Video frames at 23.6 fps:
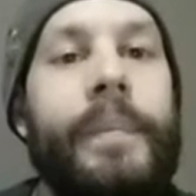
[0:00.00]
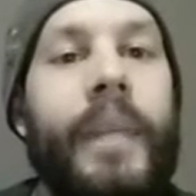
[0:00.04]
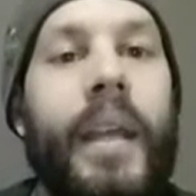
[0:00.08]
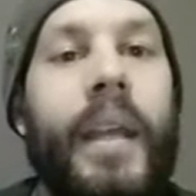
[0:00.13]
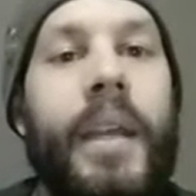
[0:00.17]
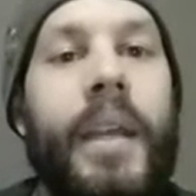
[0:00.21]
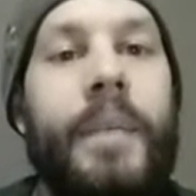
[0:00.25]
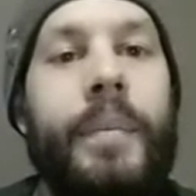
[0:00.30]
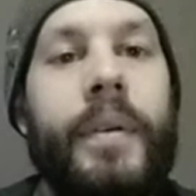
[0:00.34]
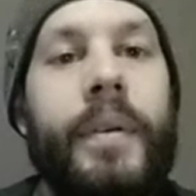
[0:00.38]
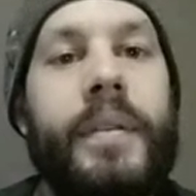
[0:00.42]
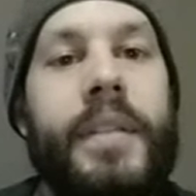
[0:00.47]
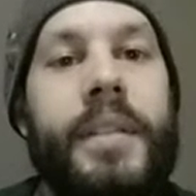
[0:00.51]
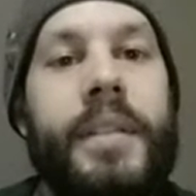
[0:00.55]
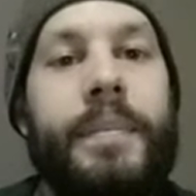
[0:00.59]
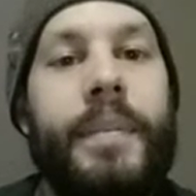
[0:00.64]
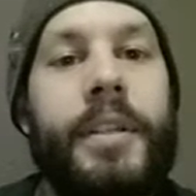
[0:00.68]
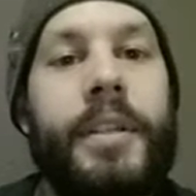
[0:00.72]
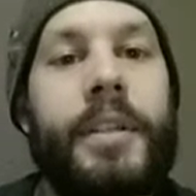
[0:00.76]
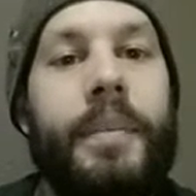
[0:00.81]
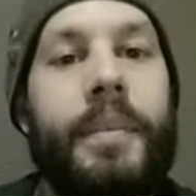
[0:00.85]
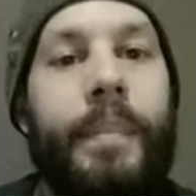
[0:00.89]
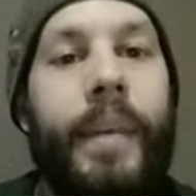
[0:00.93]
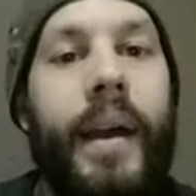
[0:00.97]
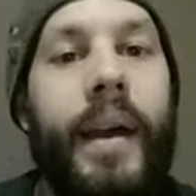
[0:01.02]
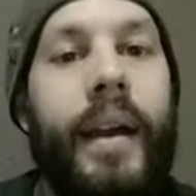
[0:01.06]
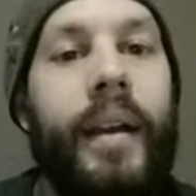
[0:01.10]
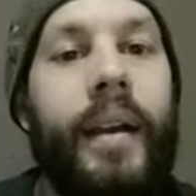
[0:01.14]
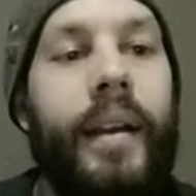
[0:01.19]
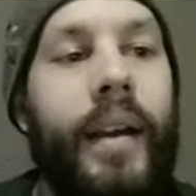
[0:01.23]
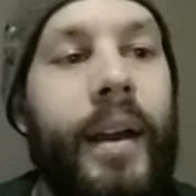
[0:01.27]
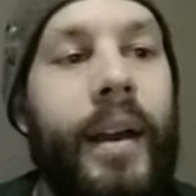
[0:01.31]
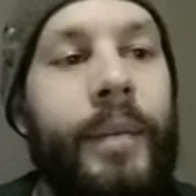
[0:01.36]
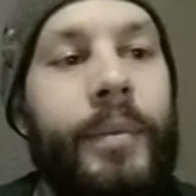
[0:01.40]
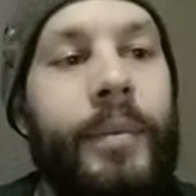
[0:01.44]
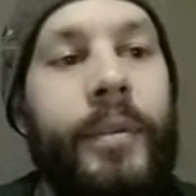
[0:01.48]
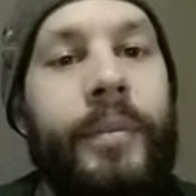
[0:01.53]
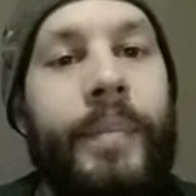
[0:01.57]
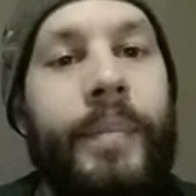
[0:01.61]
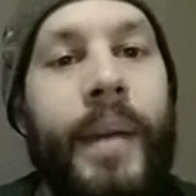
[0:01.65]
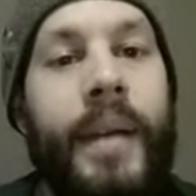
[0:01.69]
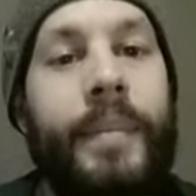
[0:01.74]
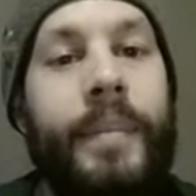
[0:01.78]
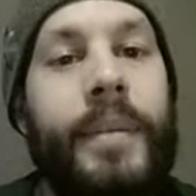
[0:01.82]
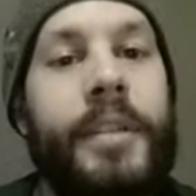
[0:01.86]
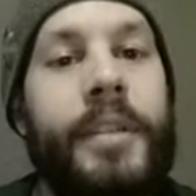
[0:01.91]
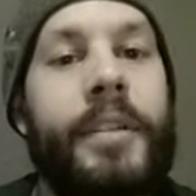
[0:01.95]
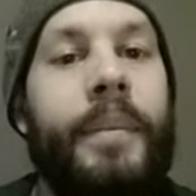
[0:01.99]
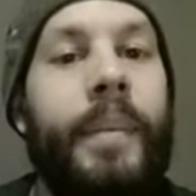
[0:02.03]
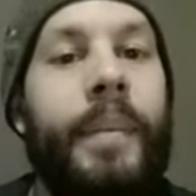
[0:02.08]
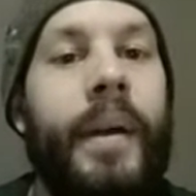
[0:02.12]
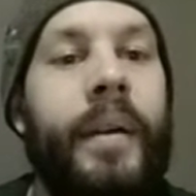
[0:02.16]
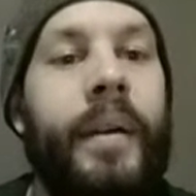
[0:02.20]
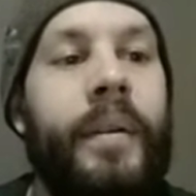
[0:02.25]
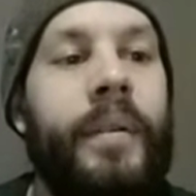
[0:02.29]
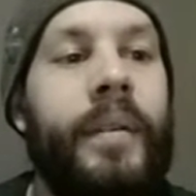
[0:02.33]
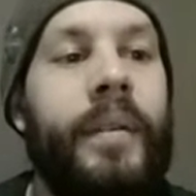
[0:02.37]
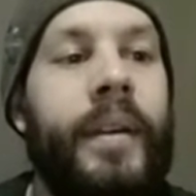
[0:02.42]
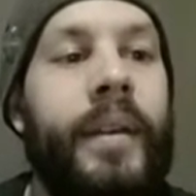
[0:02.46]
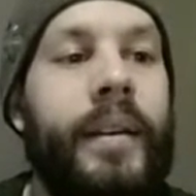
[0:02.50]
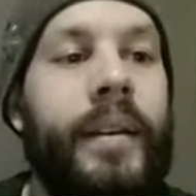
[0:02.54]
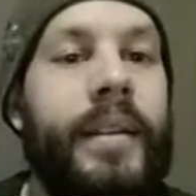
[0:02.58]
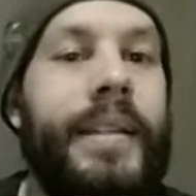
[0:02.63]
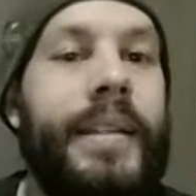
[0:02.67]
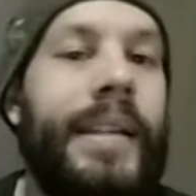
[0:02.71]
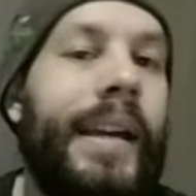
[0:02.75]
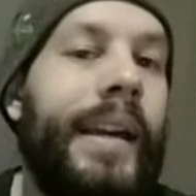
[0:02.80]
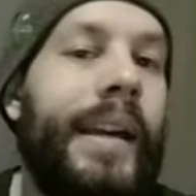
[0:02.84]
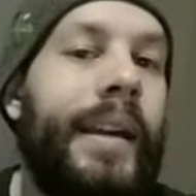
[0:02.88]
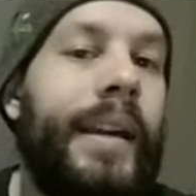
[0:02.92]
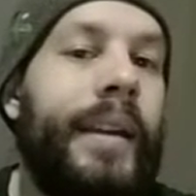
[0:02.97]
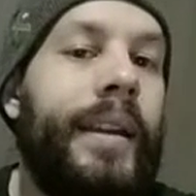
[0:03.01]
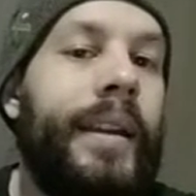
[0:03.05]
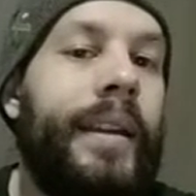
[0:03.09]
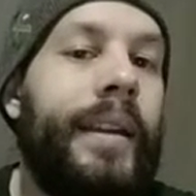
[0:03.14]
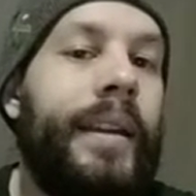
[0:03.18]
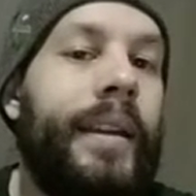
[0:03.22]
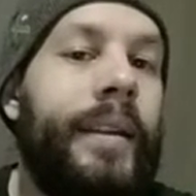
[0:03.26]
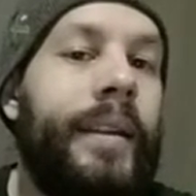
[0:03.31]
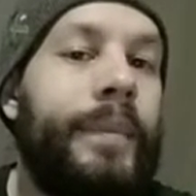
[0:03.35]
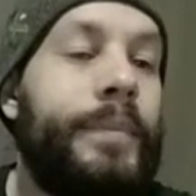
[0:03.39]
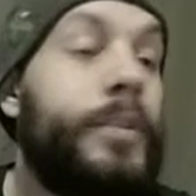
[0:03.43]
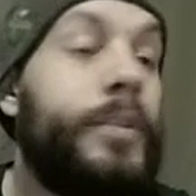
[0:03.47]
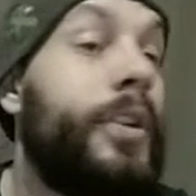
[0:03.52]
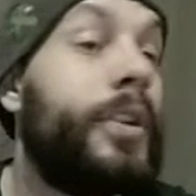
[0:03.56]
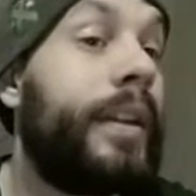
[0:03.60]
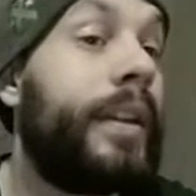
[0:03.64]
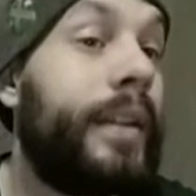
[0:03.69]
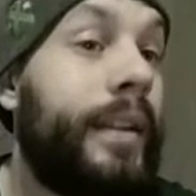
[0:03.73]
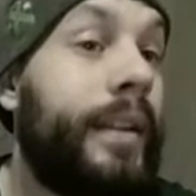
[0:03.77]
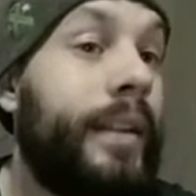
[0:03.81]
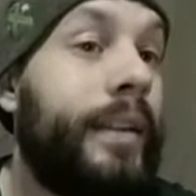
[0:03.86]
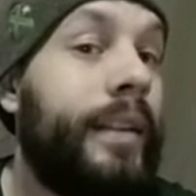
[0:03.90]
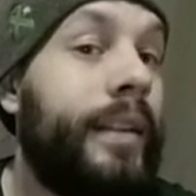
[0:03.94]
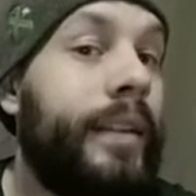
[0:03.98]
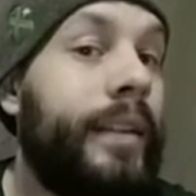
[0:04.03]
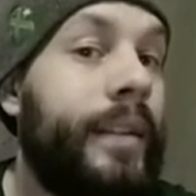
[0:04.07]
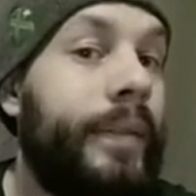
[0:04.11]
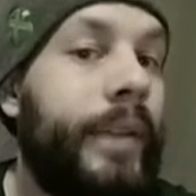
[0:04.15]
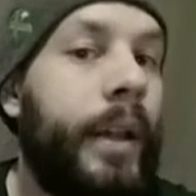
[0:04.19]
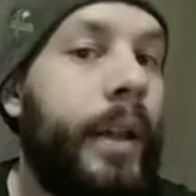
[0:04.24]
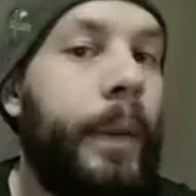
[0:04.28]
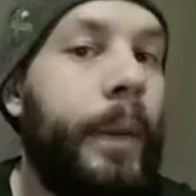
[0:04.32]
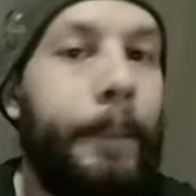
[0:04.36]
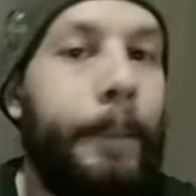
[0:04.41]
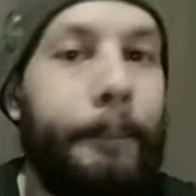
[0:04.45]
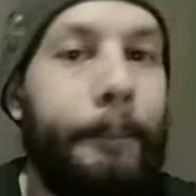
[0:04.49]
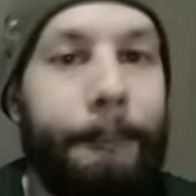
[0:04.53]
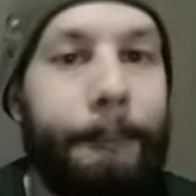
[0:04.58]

He moves his bishop back. I move my bishop out, right? Because I'm trying to develop.